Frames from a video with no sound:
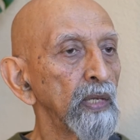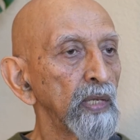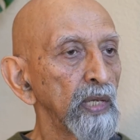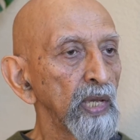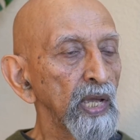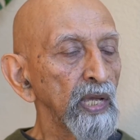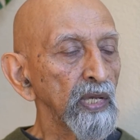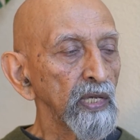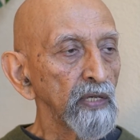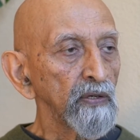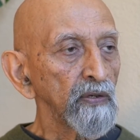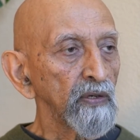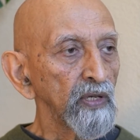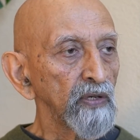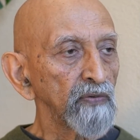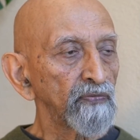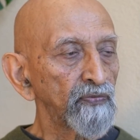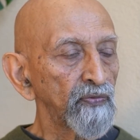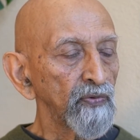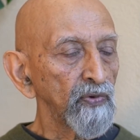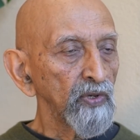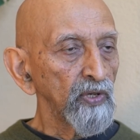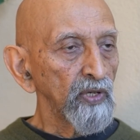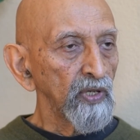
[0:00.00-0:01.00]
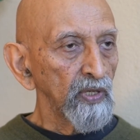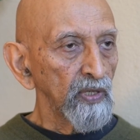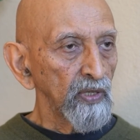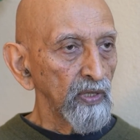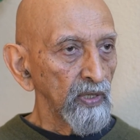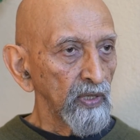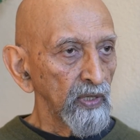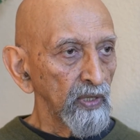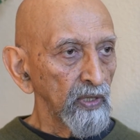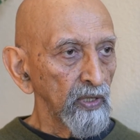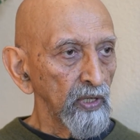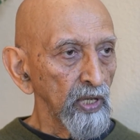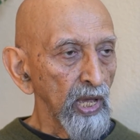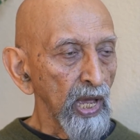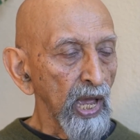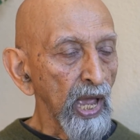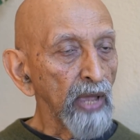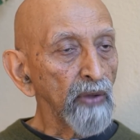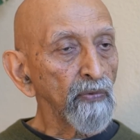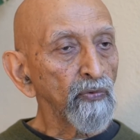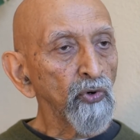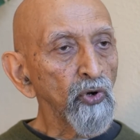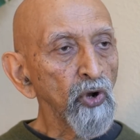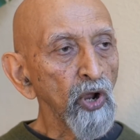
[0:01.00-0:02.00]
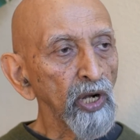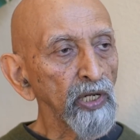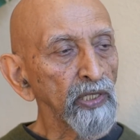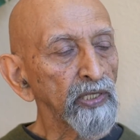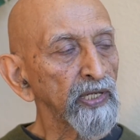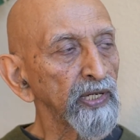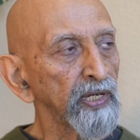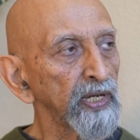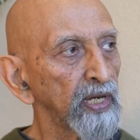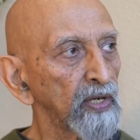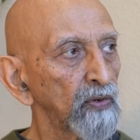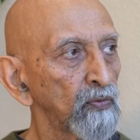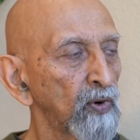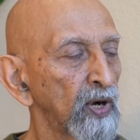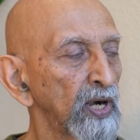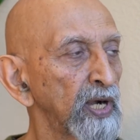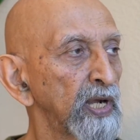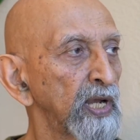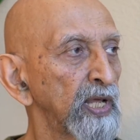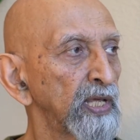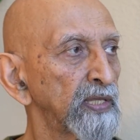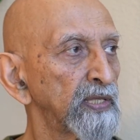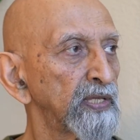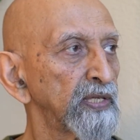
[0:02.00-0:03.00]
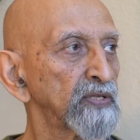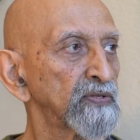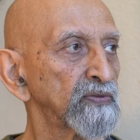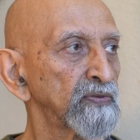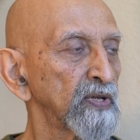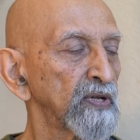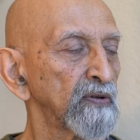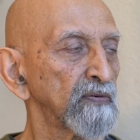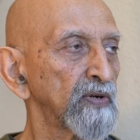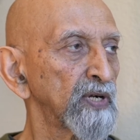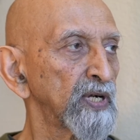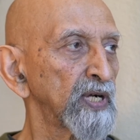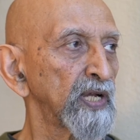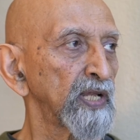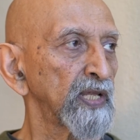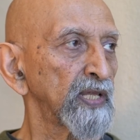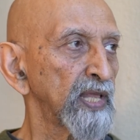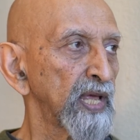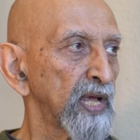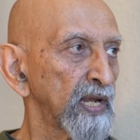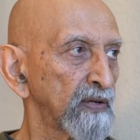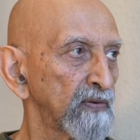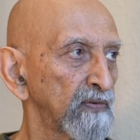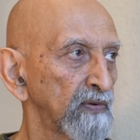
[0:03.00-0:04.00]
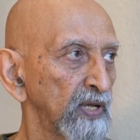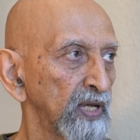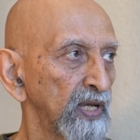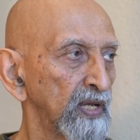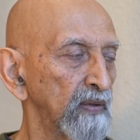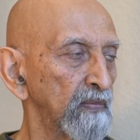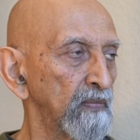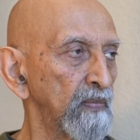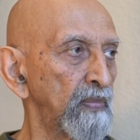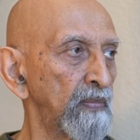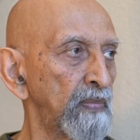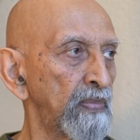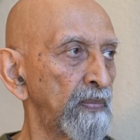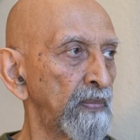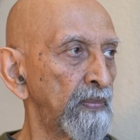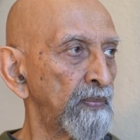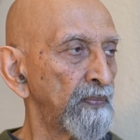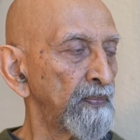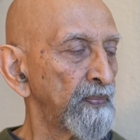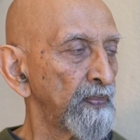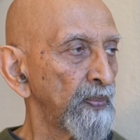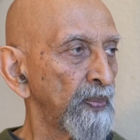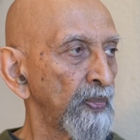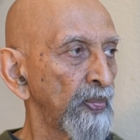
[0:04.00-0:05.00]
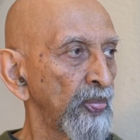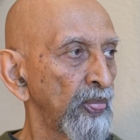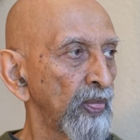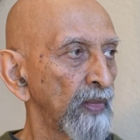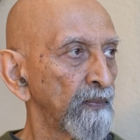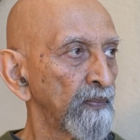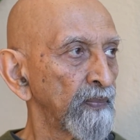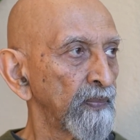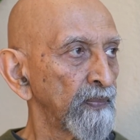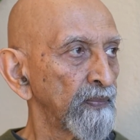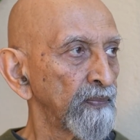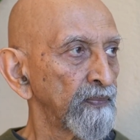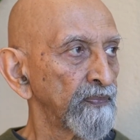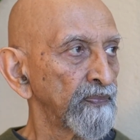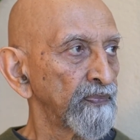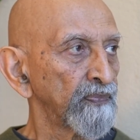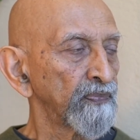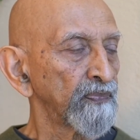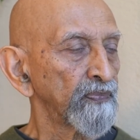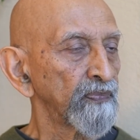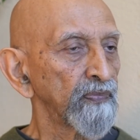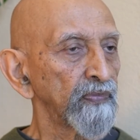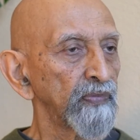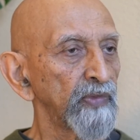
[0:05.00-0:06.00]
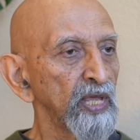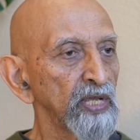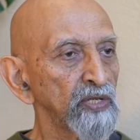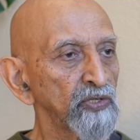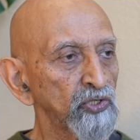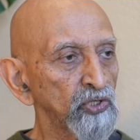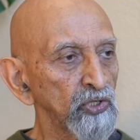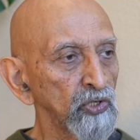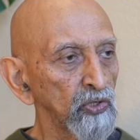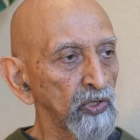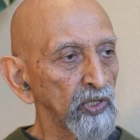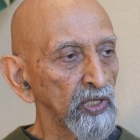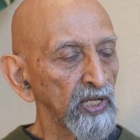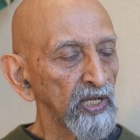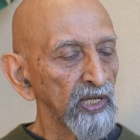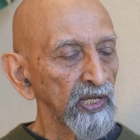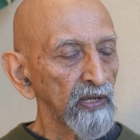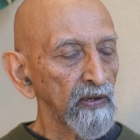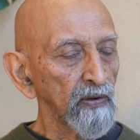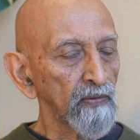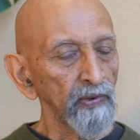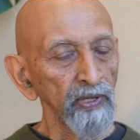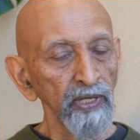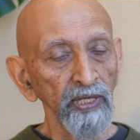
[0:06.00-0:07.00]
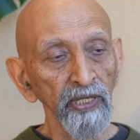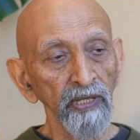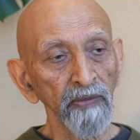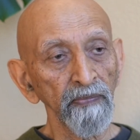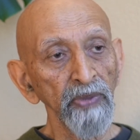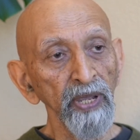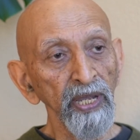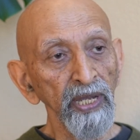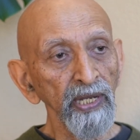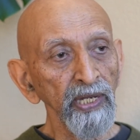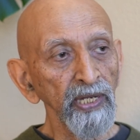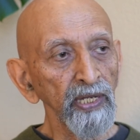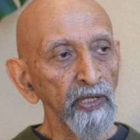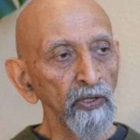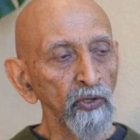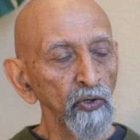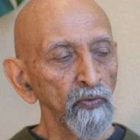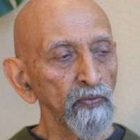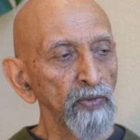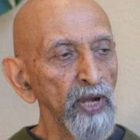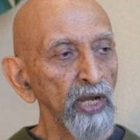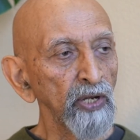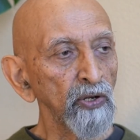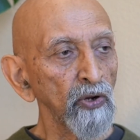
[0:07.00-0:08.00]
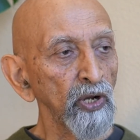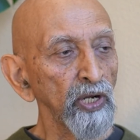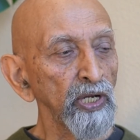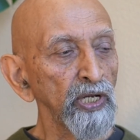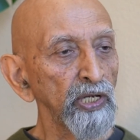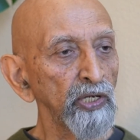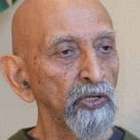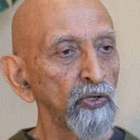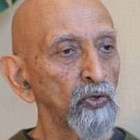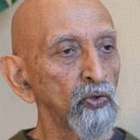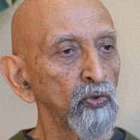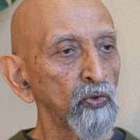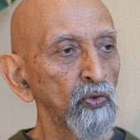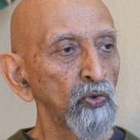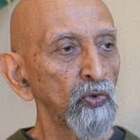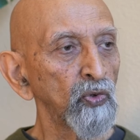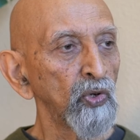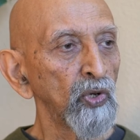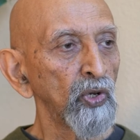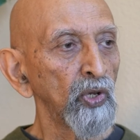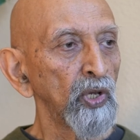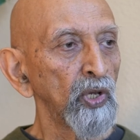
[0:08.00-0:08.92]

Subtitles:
Yeah, if I would alternate one day this way, one day that way. Then slowly, in the beginning you might only do,